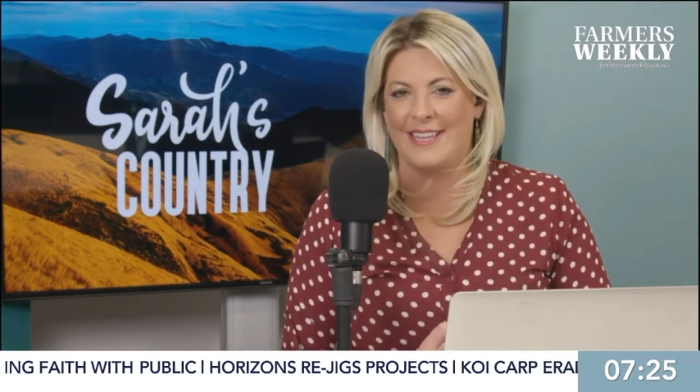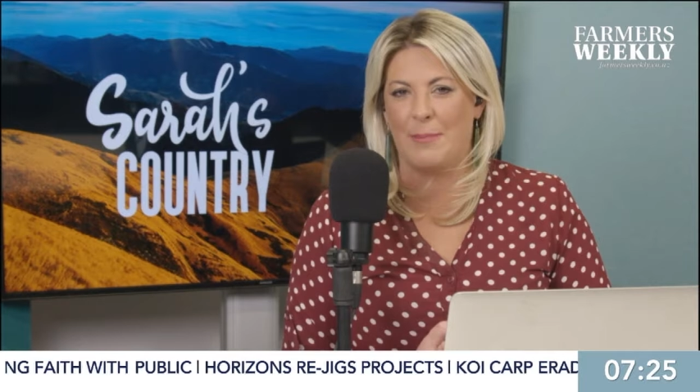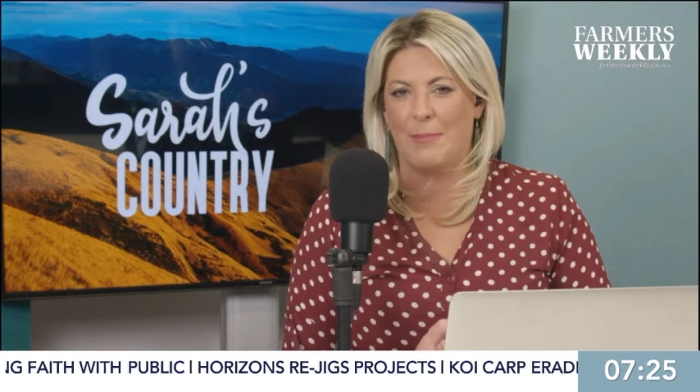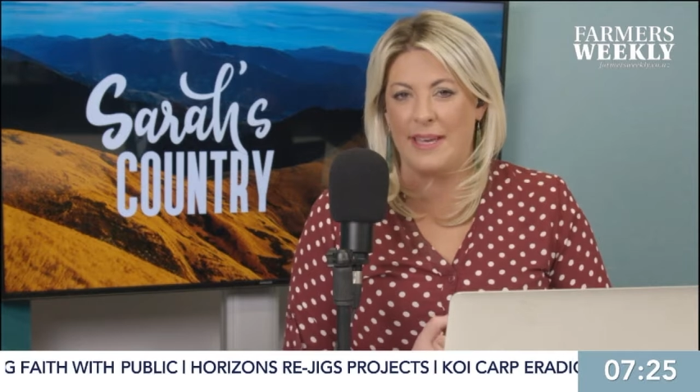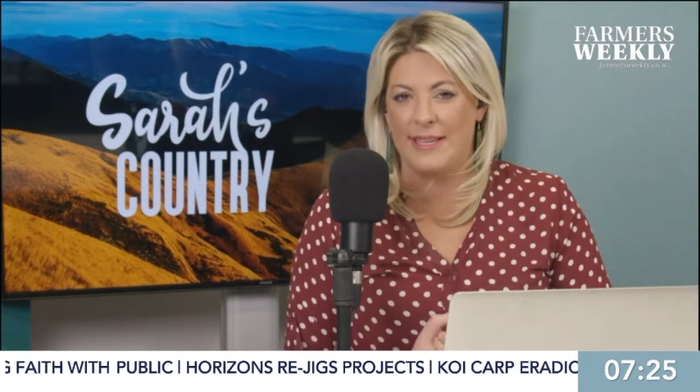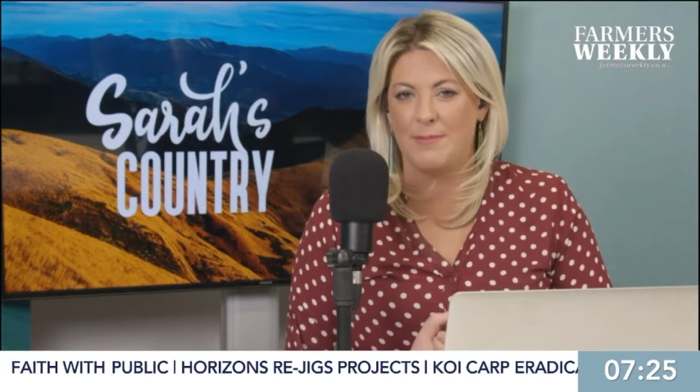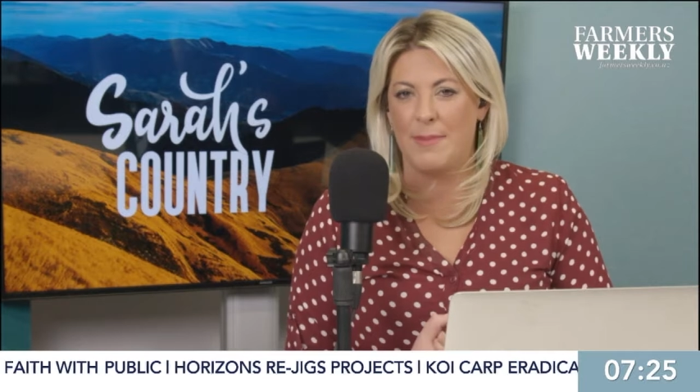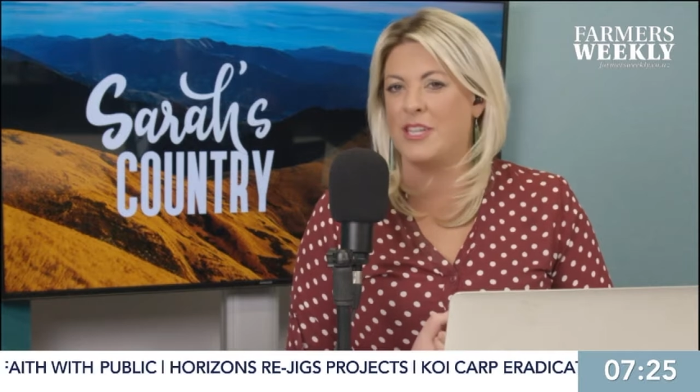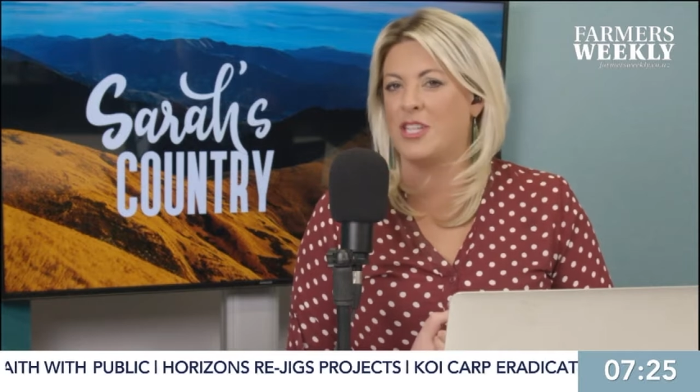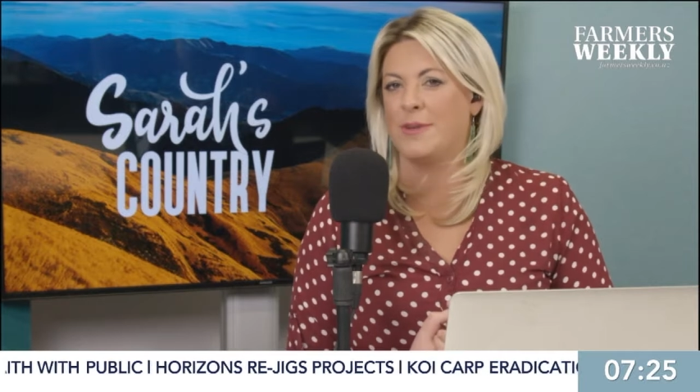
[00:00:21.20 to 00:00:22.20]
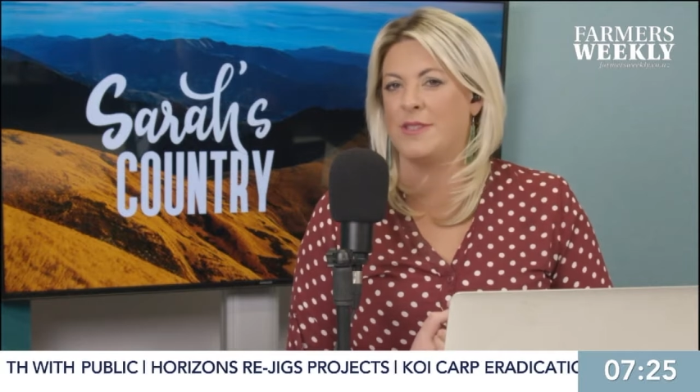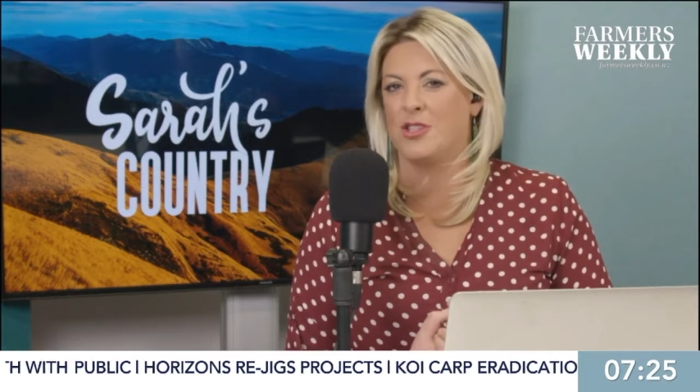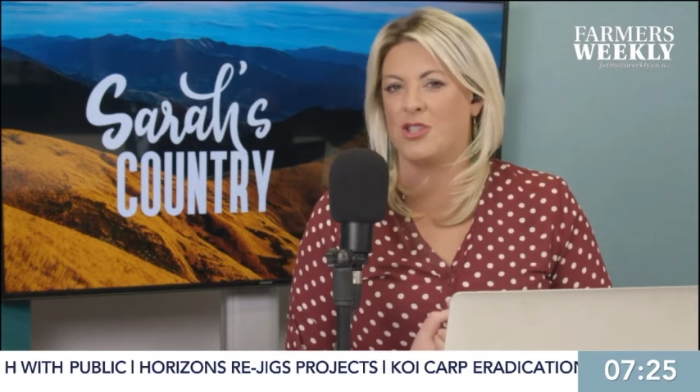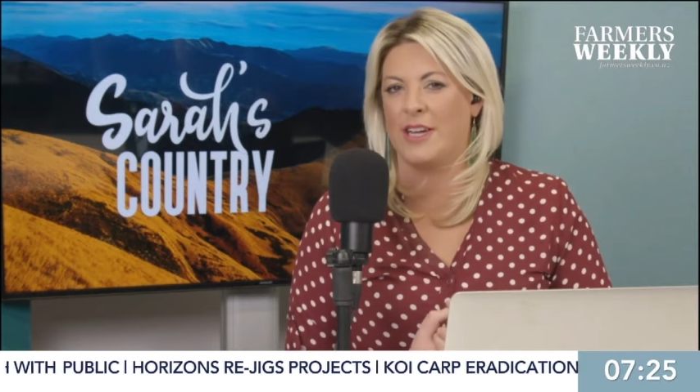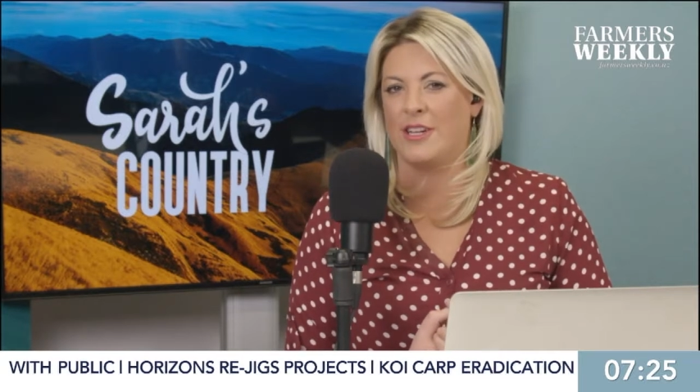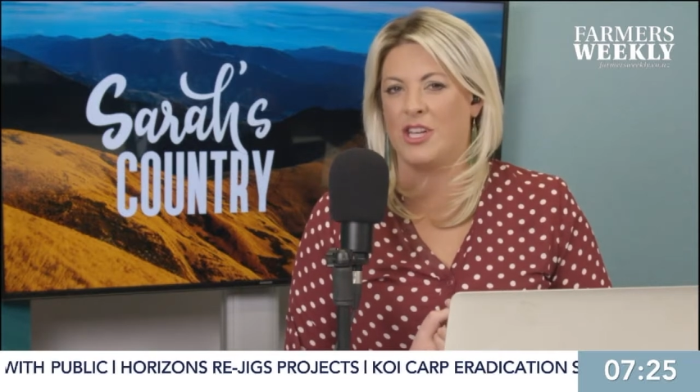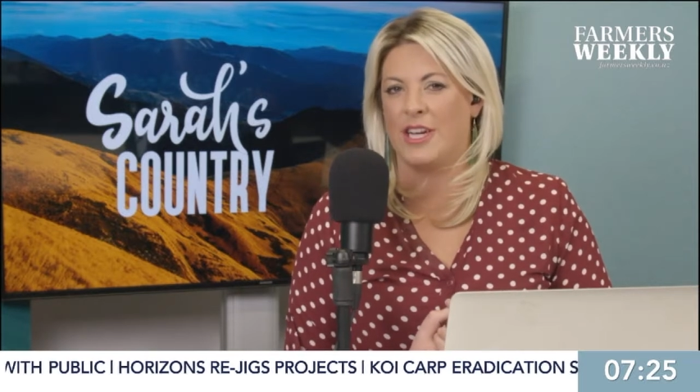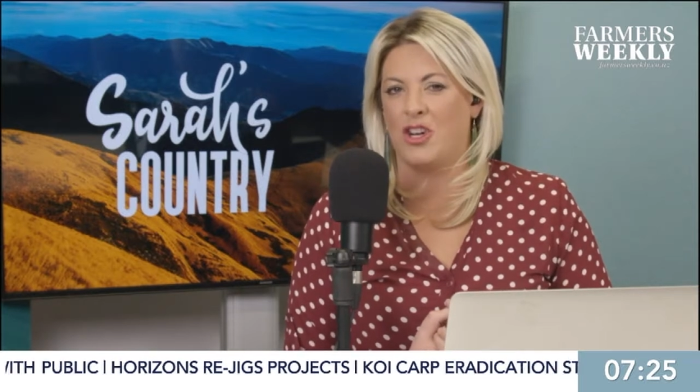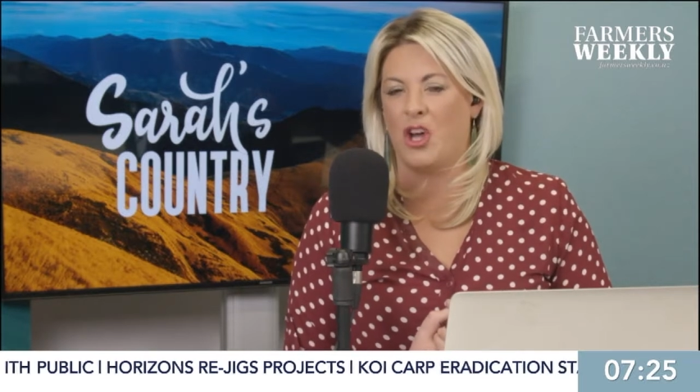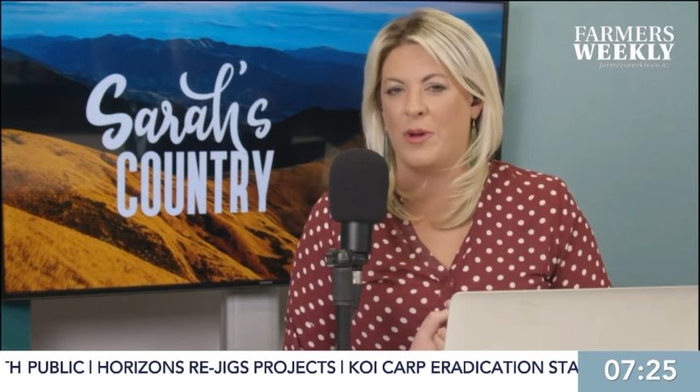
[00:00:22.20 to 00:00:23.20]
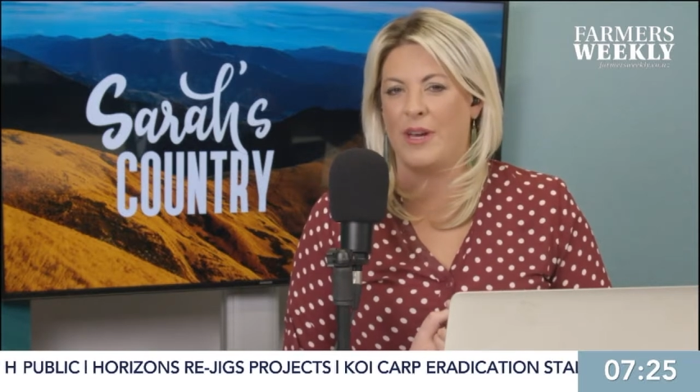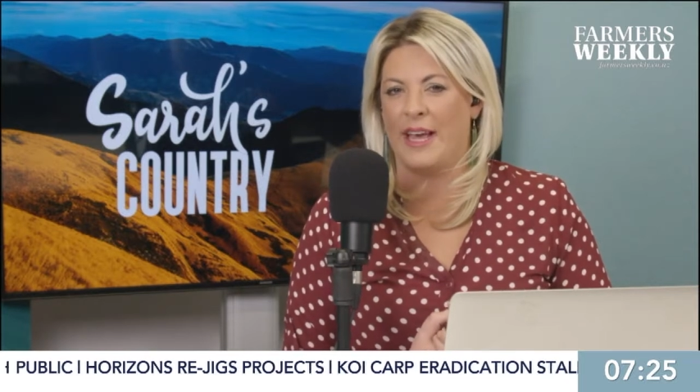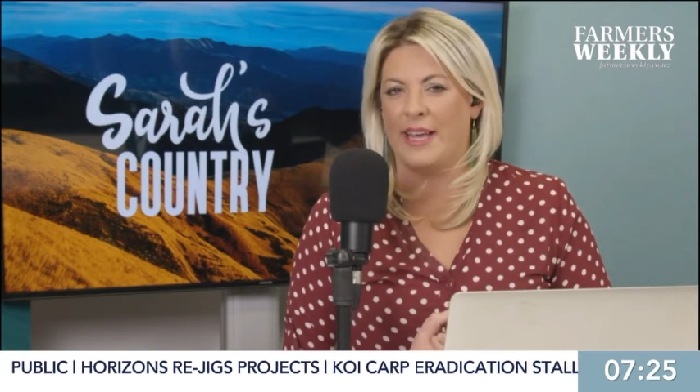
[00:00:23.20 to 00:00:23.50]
It's a pest management strategy known